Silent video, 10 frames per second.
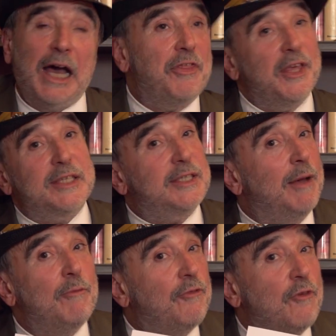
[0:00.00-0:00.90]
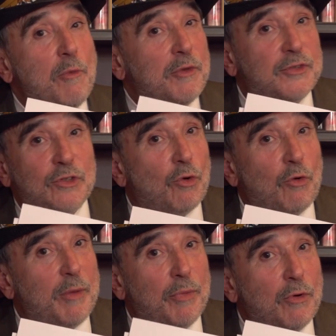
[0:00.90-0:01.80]
I think some form of
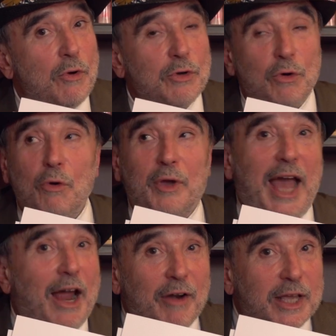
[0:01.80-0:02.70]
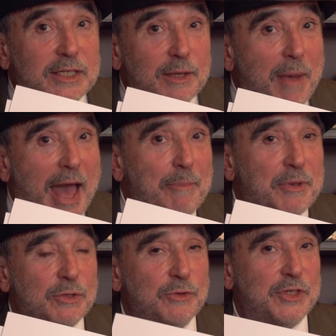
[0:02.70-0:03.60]
storyboard or character
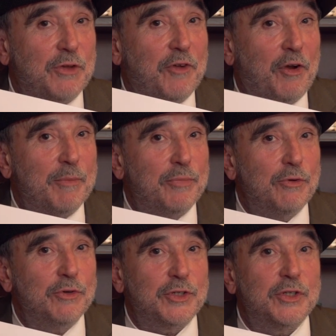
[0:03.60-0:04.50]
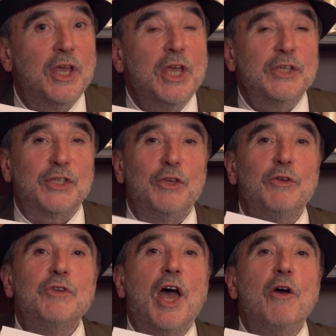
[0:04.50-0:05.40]
map is also very important, so
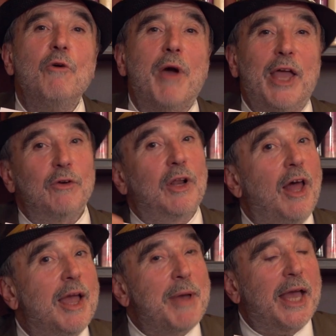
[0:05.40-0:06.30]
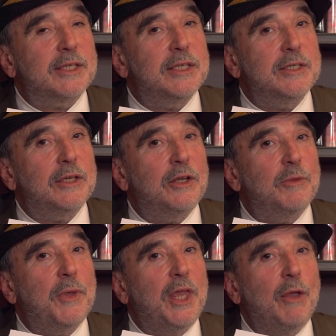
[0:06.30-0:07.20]
you know where your climaxes are
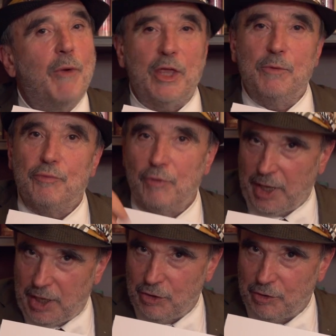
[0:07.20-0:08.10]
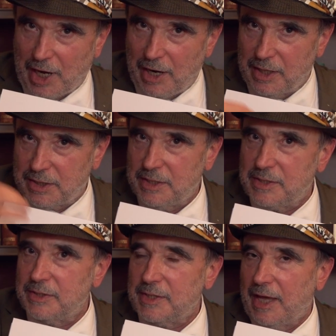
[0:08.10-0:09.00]
going to be, where you bring in your
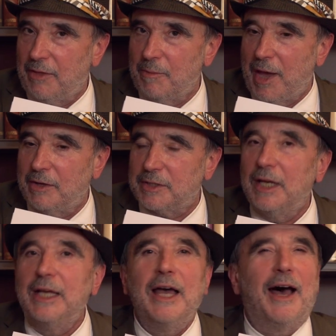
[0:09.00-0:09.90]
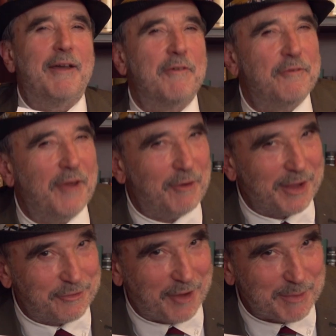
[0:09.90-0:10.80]
characters and take them out. I have a
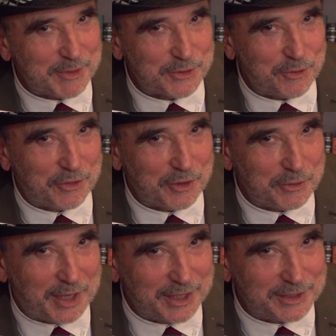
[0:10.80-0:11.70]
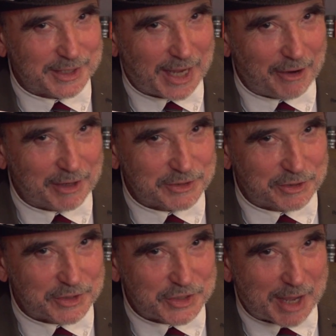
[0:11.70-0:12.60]
very famous author who killed a
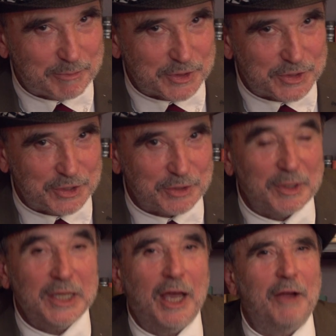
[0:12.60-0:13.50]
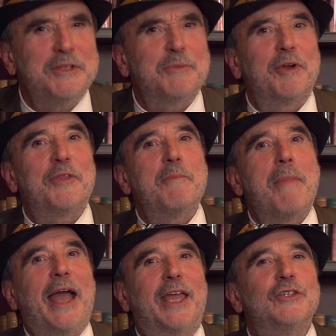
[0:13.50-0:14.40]
character in chapter 2, only to bring them
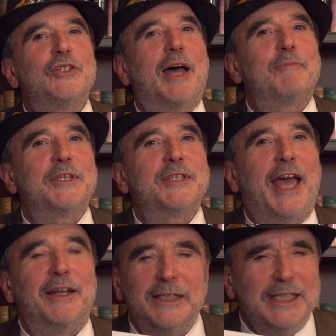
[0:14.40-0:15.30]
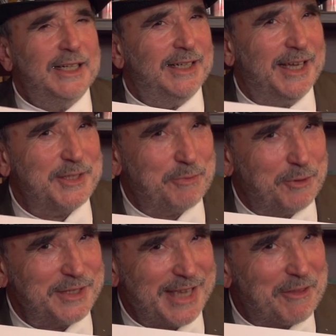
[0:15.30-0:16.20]
back in chapter 10. I had to
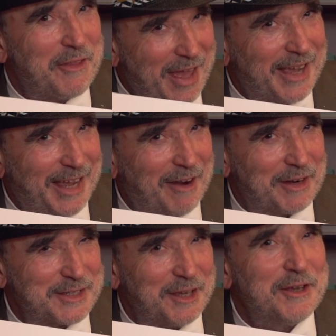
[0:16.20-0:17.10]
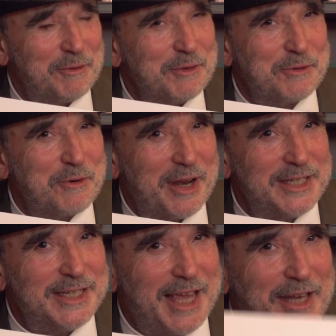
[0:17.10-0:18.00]
point out that that character was
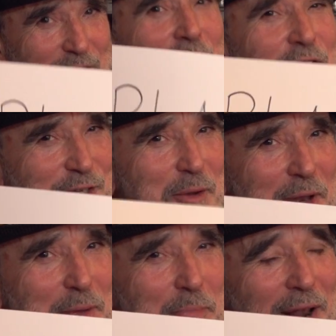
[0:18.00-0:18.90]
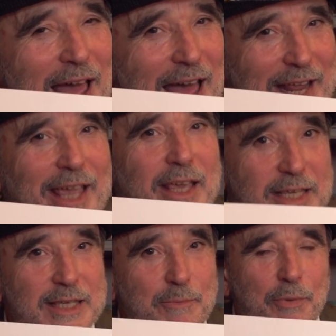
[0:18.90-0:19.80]
already dead. So a bit of planning
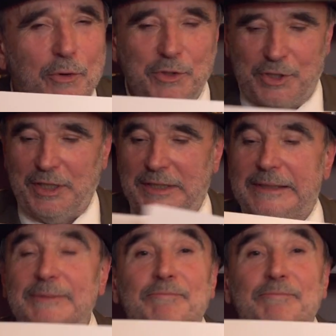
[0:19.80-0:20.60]
is important.